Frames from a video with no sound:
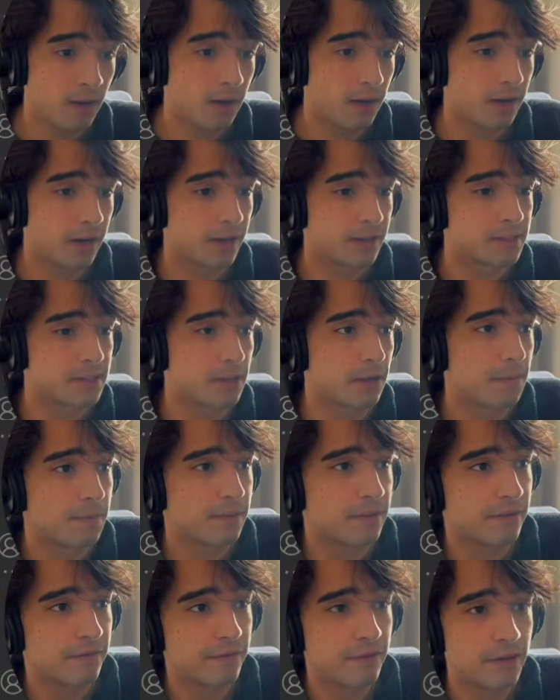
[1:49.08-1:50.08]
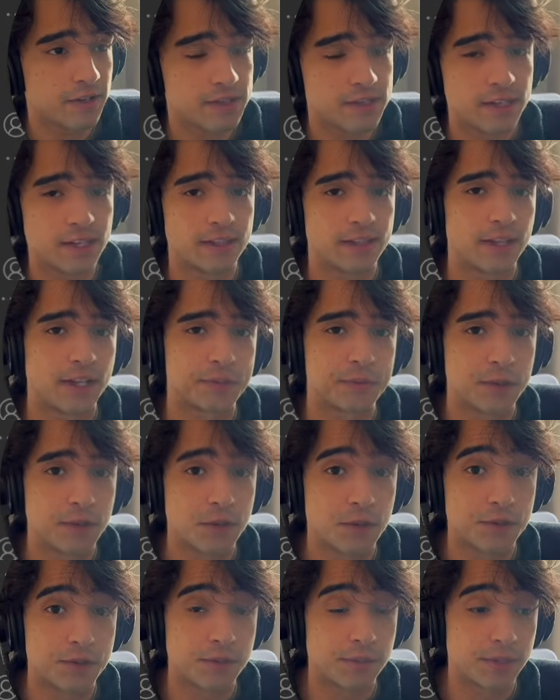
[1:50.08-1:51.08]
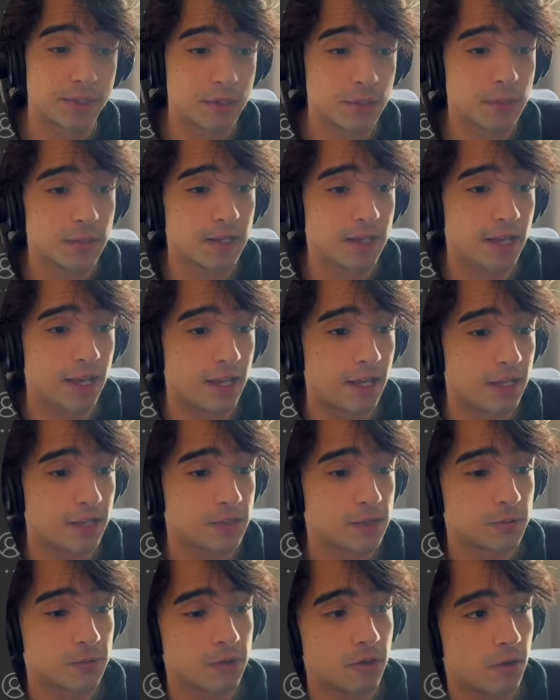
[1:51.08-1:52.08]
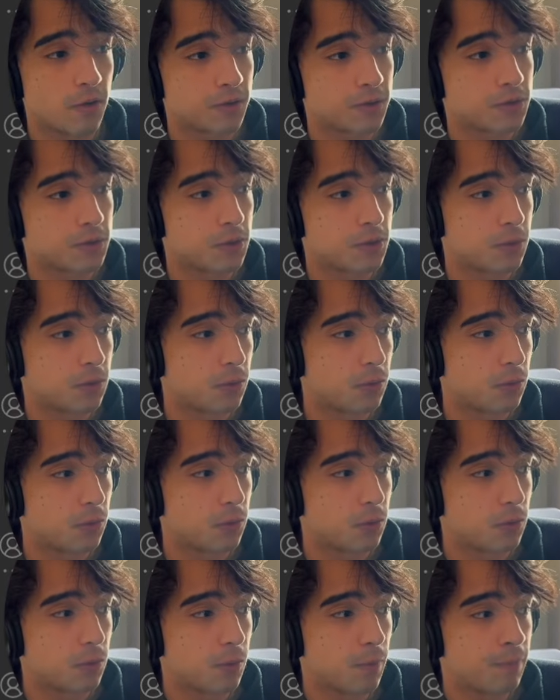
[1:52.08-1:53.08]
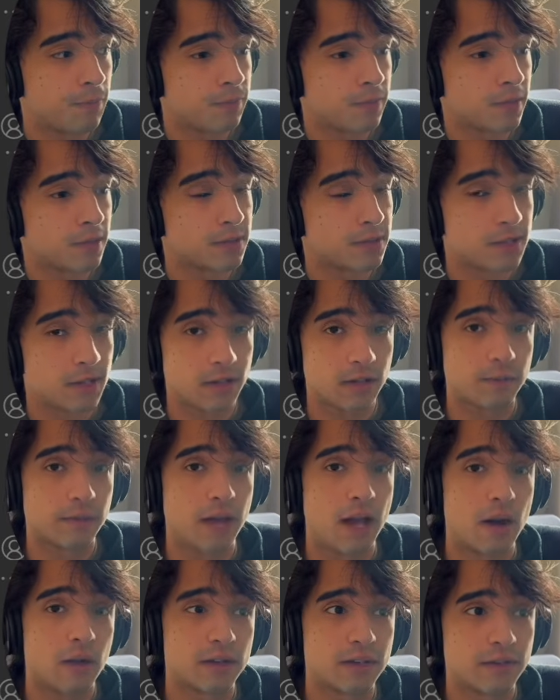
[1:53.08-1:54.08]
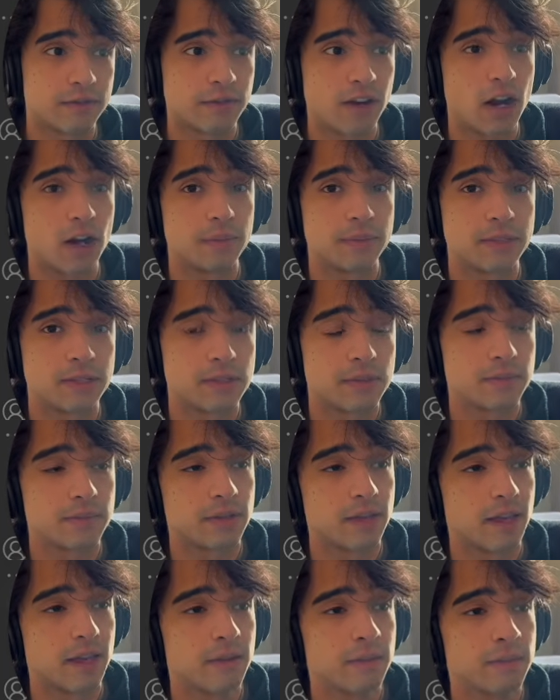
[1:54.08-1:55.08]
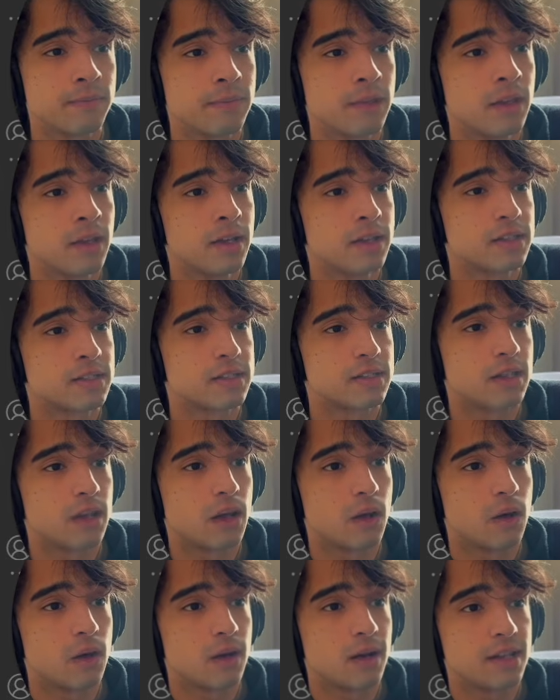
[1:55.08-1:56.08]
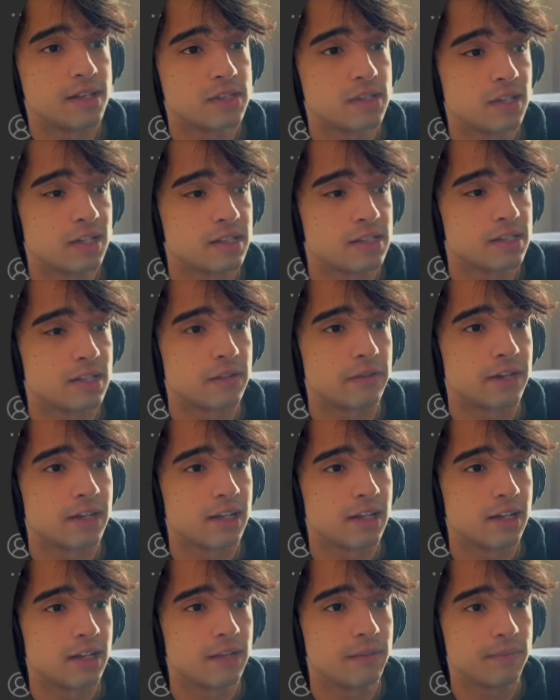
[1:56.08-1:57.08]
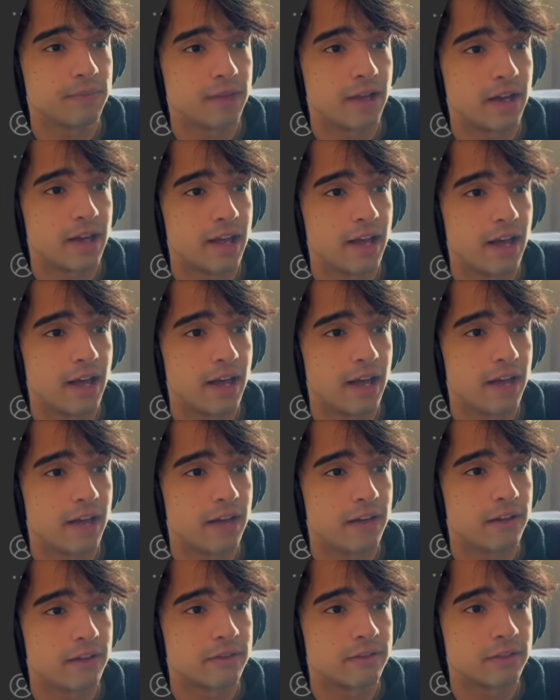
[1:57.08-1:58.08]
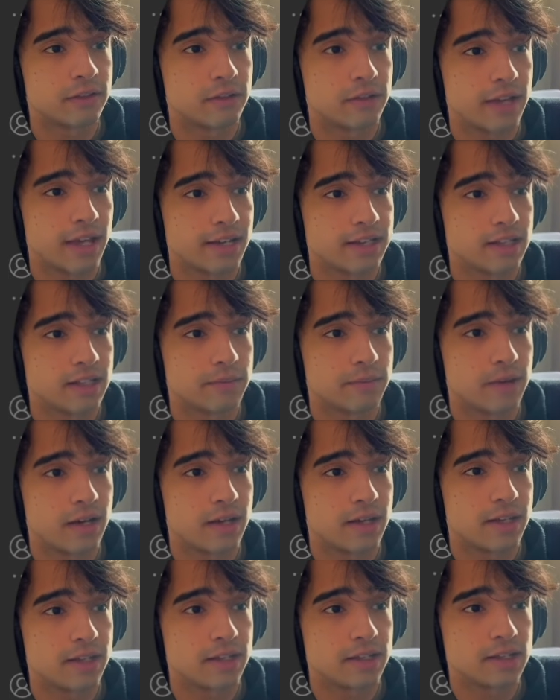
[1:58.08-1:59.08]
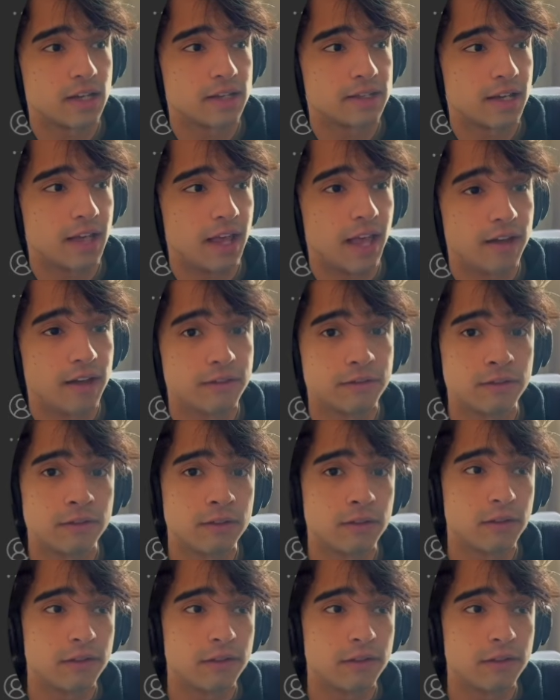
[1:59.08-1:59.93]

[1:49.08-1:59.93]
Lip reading: Alright, so the first thing that we're going to be doing is we're going to set up our environment. Okay, so as you can see right here, I have created my .env